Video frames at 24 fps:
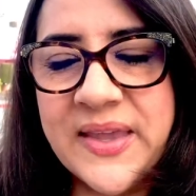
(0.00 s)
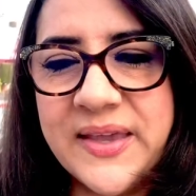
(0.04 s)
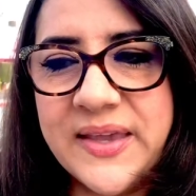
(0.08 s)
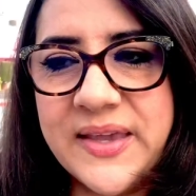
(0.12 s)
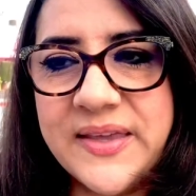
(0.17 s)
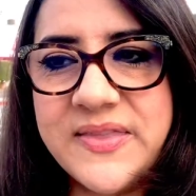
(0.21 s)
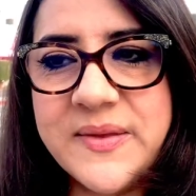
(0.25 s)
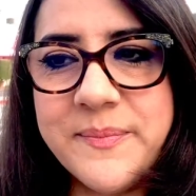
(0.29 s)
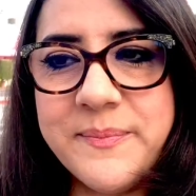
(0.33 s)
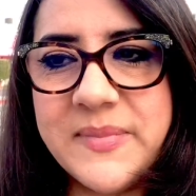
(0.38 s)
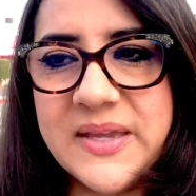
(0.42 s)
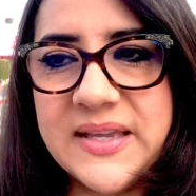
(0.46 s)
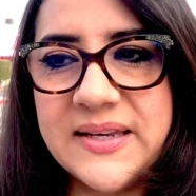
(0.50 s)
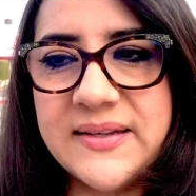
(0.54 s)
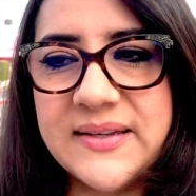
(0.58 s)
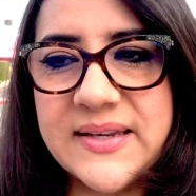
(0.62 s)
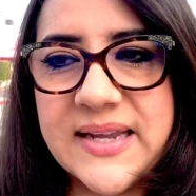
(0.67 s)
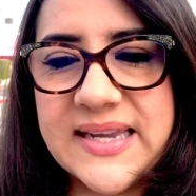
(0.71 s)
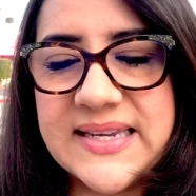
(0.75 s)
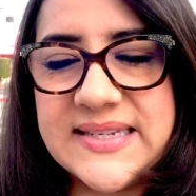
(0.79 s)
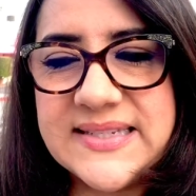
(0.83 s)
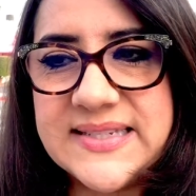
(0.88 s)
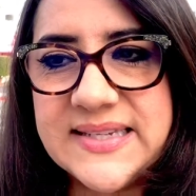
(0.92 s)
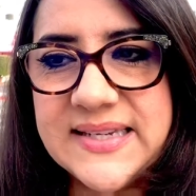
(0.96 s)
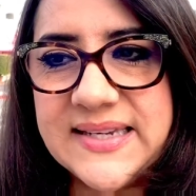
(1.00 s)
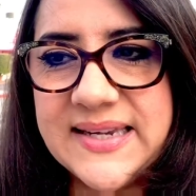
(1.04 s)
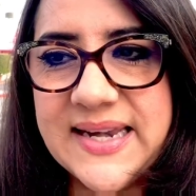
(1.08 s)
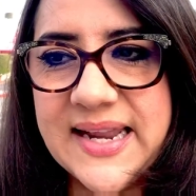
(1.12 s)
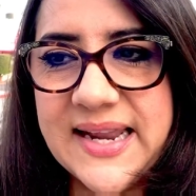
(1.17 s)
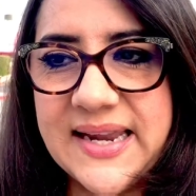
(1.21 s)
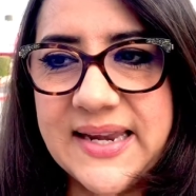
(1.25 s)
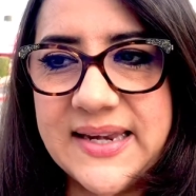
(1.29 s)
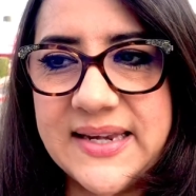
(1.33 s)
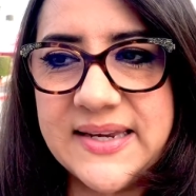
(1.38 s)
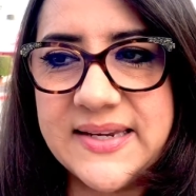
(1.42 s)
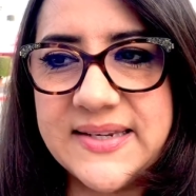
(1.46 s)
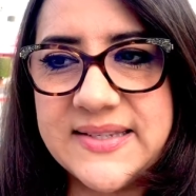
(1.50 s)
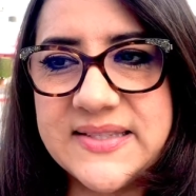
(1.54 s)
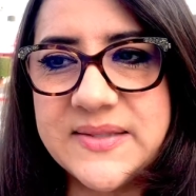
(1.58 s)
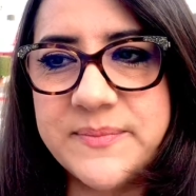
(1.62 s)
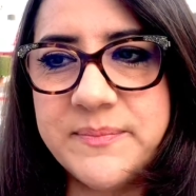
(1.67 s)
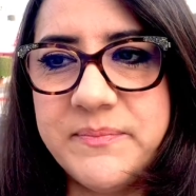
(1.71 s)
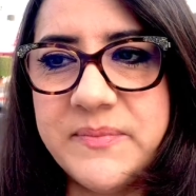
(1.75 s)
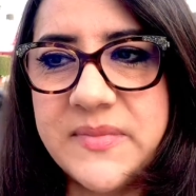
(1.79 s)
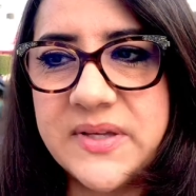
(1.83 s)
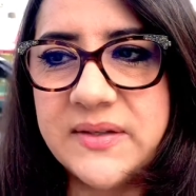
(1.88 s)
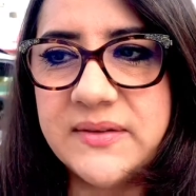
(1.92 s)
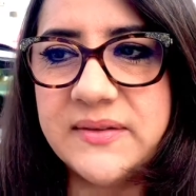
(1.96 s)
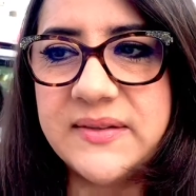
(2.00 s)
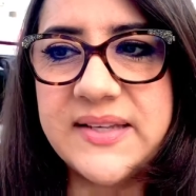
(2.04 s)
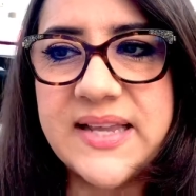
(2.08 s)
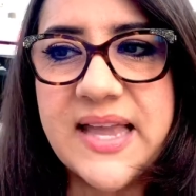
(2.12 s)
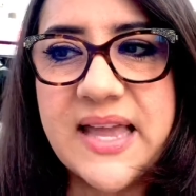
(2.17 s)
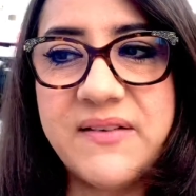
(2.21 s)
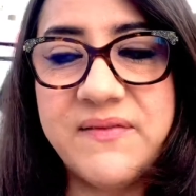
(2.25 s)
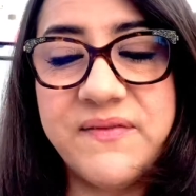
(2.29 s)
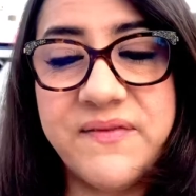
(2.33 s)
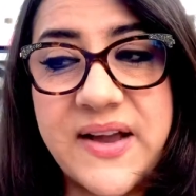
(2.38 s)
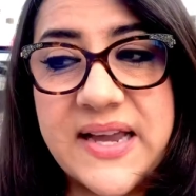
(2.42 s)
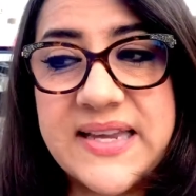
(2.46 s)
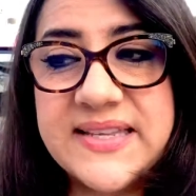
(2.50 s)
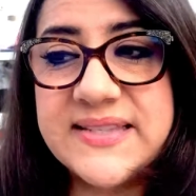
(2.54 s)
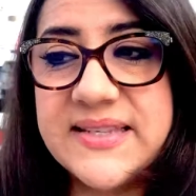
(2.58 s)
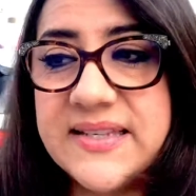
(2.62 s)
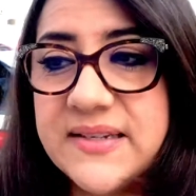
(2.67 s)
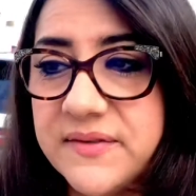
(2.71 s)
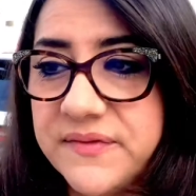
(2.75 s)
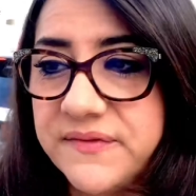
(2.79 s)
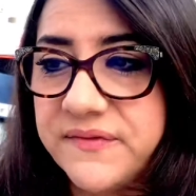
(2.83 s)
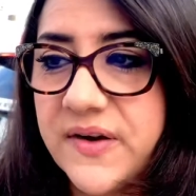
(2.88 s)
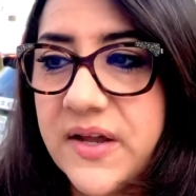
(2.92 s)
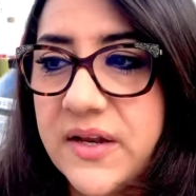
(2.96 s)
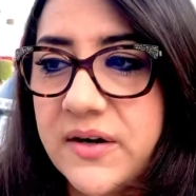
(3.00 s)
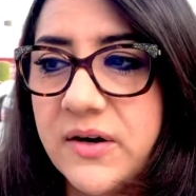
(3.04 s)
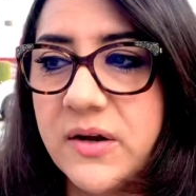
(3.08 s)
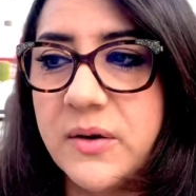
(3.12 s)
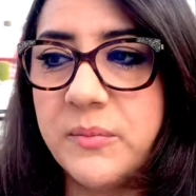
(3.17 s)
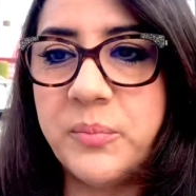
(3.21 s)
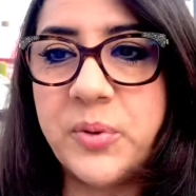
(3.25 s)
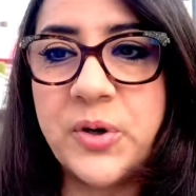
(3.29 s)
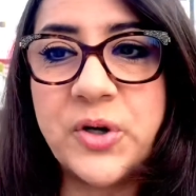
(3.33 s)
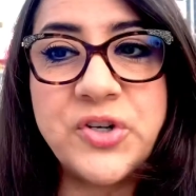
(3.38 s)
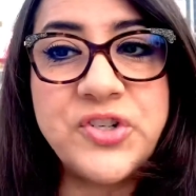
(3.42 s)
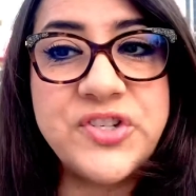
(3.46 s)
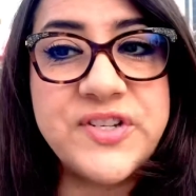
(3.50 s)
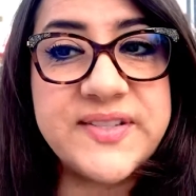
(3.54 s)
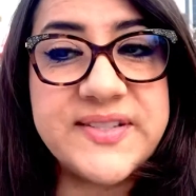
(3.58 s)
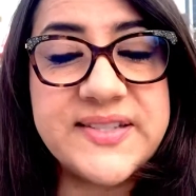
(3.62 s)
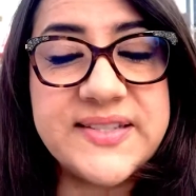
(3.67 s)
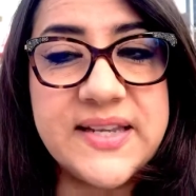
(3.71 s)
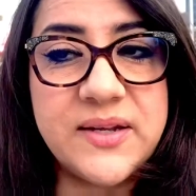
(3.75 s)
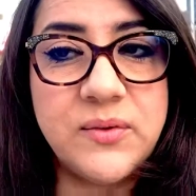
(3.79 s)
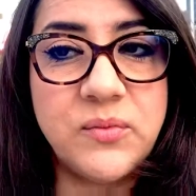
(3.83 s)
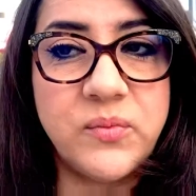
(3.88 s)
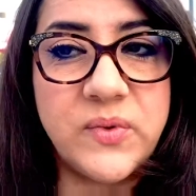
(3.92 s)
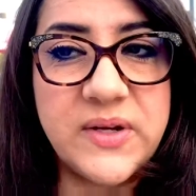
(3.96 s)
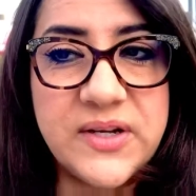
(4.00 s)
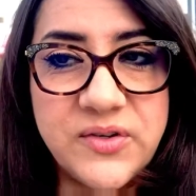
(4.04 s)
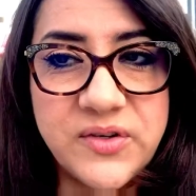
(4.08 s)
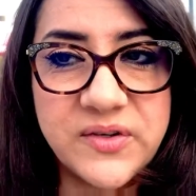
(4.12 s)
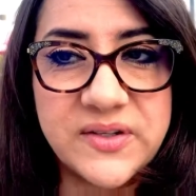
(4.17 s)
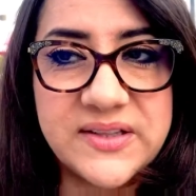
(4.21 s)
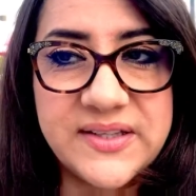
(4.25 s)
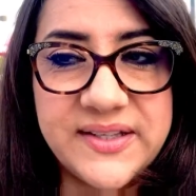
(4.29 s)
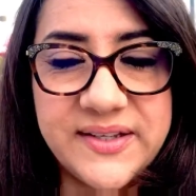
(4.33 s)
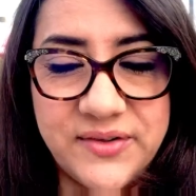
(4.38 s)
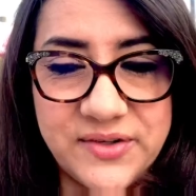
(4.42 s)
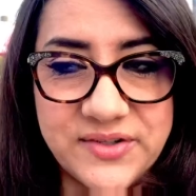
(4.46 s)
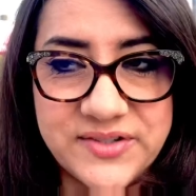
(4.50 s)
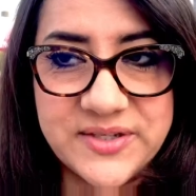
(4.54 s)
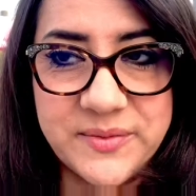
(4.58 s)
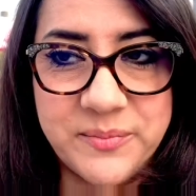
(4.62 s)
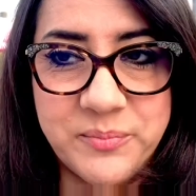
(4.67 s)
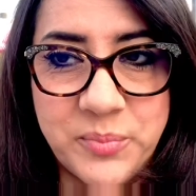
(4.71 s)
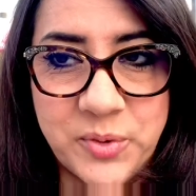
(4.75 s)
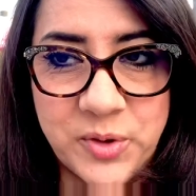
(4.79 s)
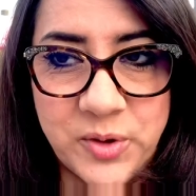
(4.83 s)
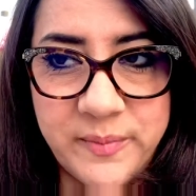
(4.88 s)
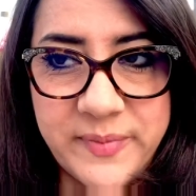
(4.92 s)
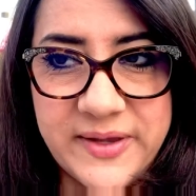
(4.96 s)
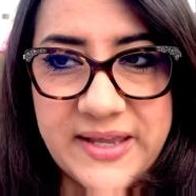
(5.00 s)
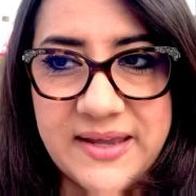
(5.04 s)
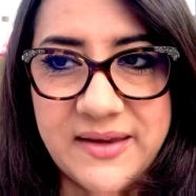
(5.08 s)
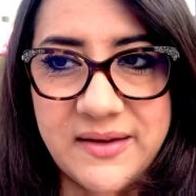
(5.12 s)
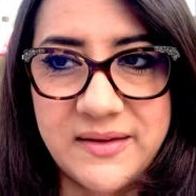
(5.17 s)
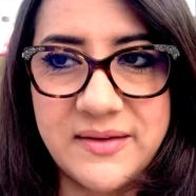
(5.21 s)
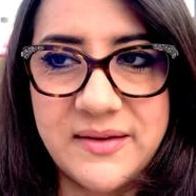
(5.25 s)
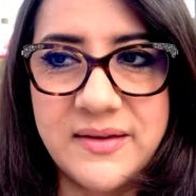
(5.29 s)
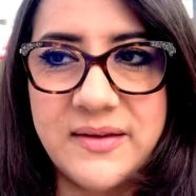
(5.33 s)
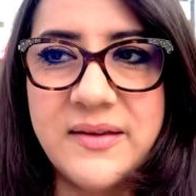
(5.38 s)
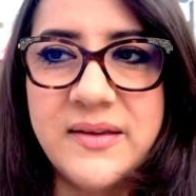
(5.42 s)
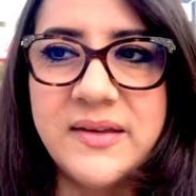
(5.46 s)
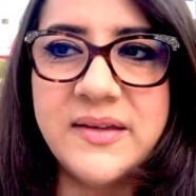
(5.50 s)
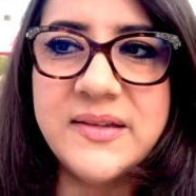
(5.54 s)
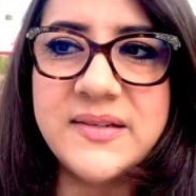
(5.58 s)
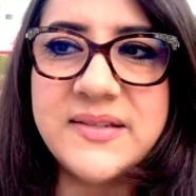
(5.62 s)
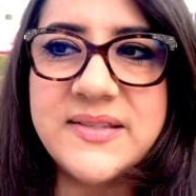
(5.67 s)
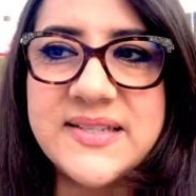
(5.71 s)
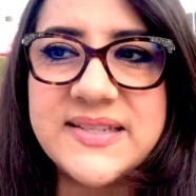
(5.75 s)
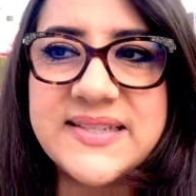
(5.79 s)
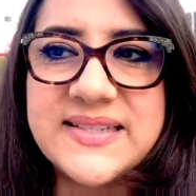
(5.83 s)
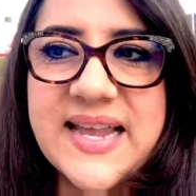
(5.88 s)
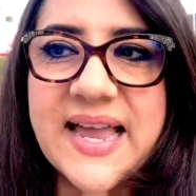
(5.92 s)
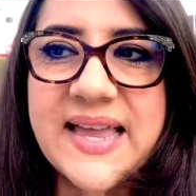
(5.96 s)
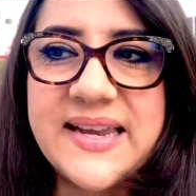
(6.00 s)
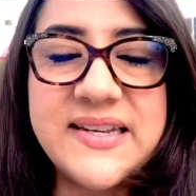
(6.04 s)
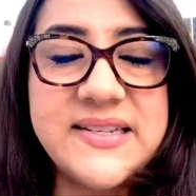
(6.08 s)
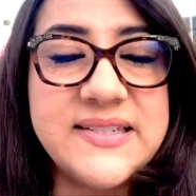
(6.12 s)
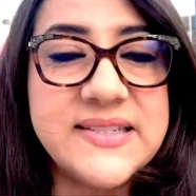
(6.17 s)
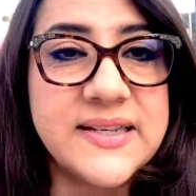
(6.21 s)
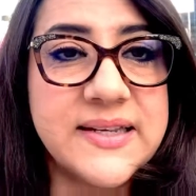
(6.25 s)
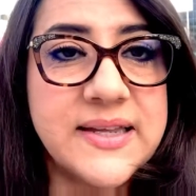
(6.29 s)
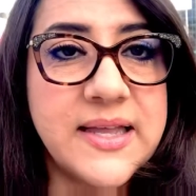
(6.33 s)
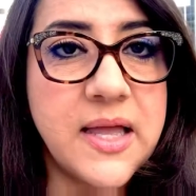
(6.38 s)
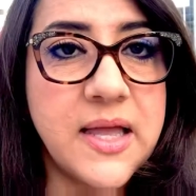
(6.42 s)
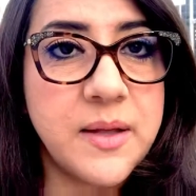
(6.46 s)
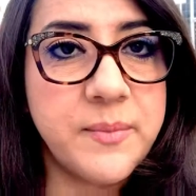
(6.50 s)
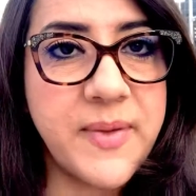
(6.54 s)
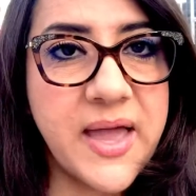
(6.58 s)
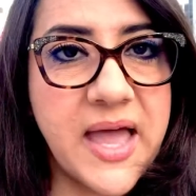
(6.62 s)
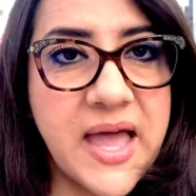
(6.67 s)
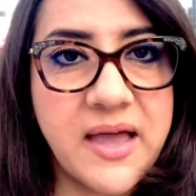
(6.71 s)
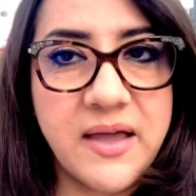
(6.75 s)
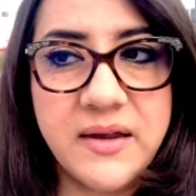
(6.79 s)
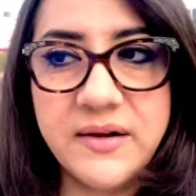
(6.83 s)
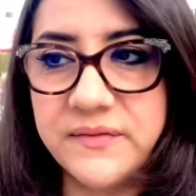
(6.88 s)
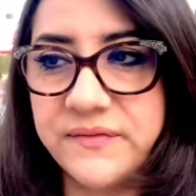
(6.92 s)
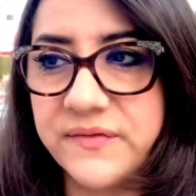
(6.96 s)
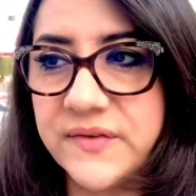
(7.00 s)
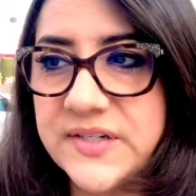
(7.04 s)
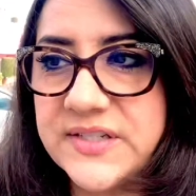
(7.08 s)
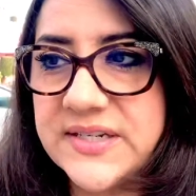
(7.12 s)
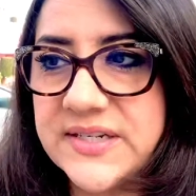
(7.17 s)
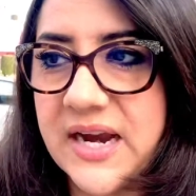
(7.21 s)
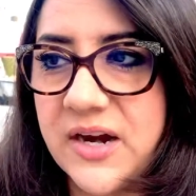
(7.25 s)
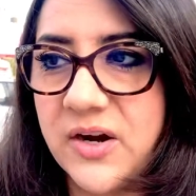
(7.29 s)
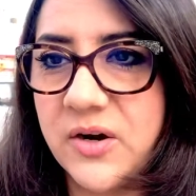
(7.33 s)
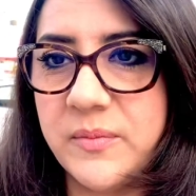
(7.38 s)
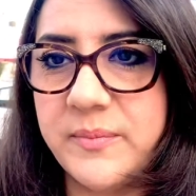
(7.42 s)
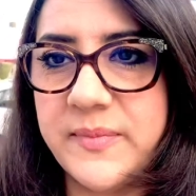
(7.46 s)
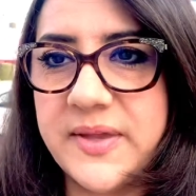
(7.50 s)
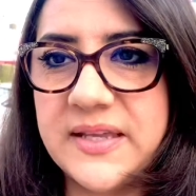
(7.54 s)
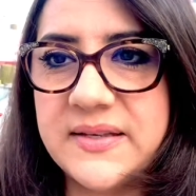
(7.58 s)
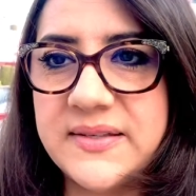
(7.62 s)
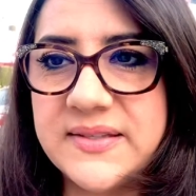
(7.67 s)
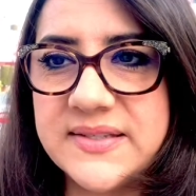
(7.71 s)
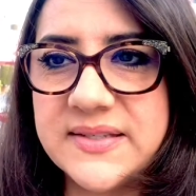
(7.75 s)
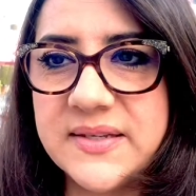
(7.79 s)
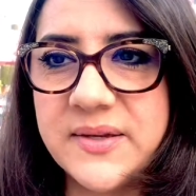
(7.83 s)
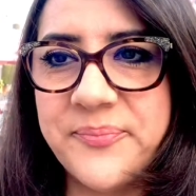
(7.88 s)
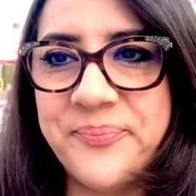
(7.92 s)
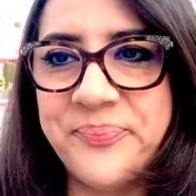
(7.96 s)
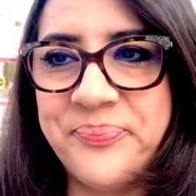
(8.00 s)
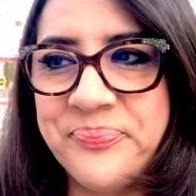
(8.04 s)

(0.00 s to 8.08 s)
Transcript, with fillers: In the mid 1980s, Milt, advising a friend on purchasing Regal Cleaners in Burbank, decided to come out of retirement